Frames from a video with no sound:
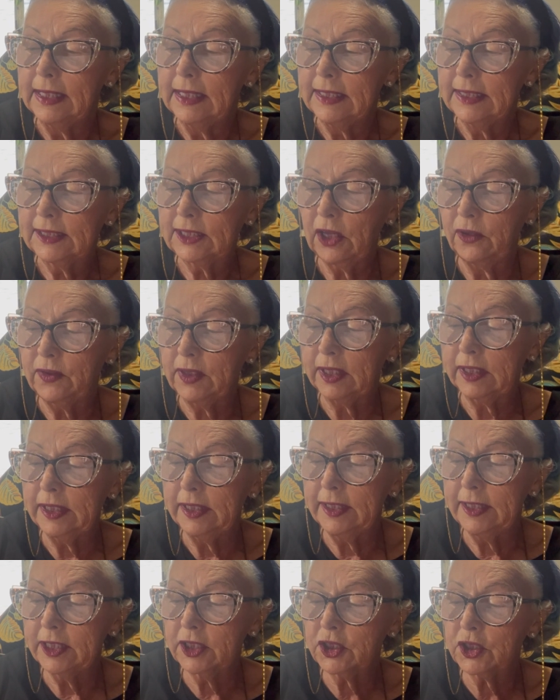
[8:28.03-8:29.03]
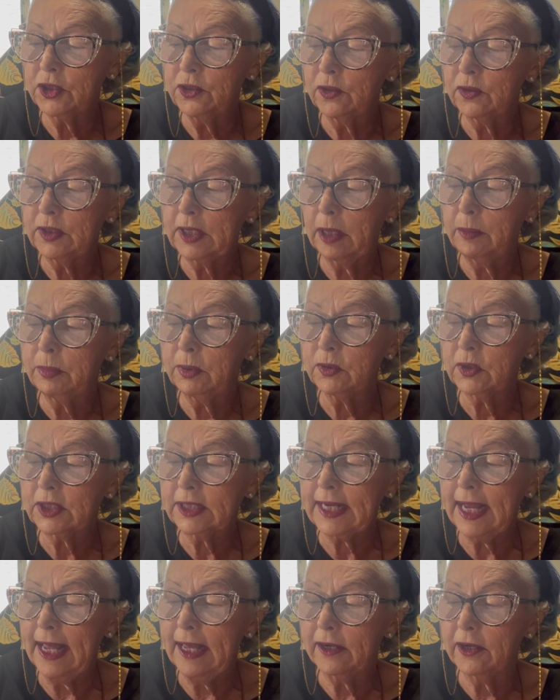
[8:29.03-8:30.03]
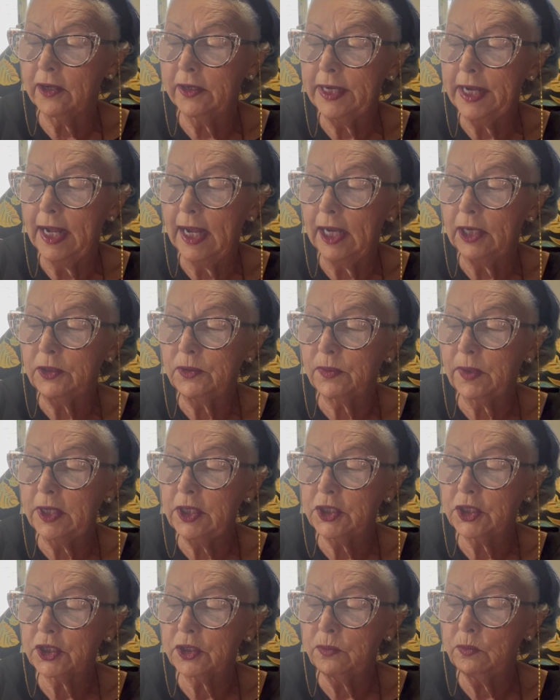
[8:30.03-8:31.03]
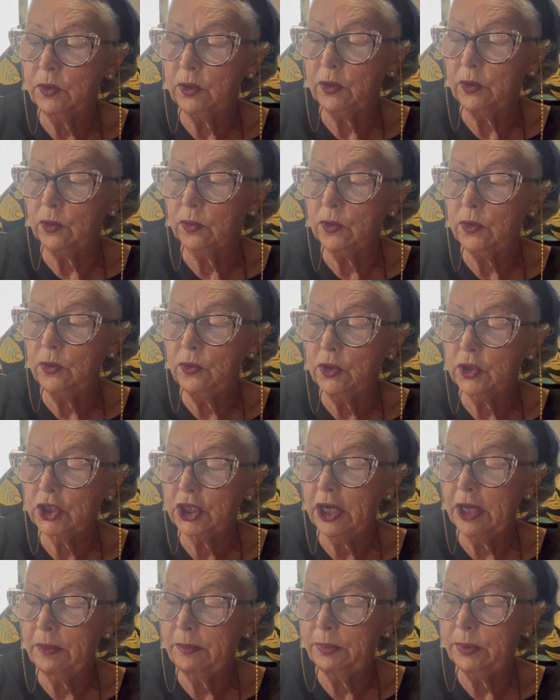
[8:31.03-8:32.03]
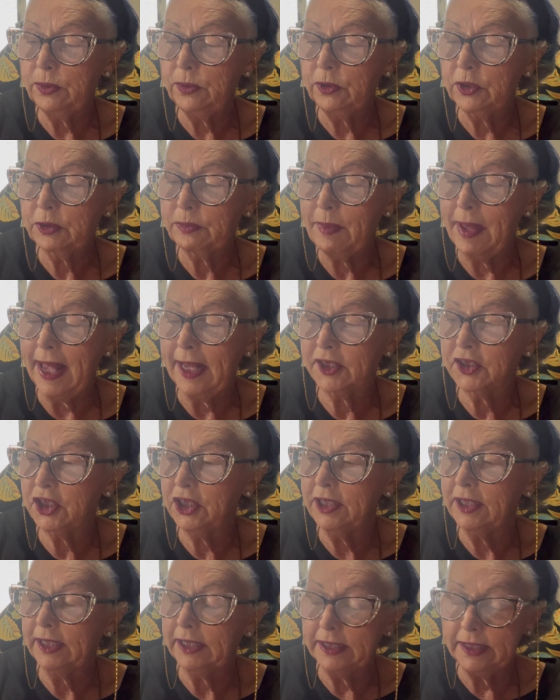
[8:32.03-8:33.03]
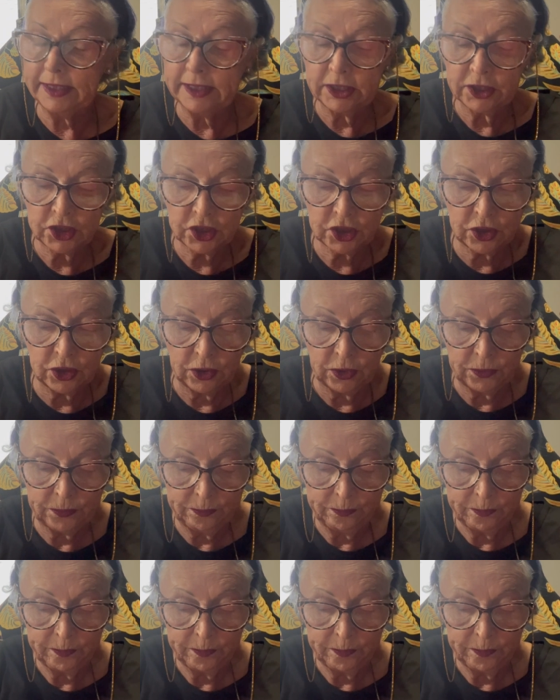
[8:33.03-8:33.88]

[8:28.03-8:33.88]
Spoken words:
So the conditioner doubles down on hydration with your new shampoo's matching conditioner.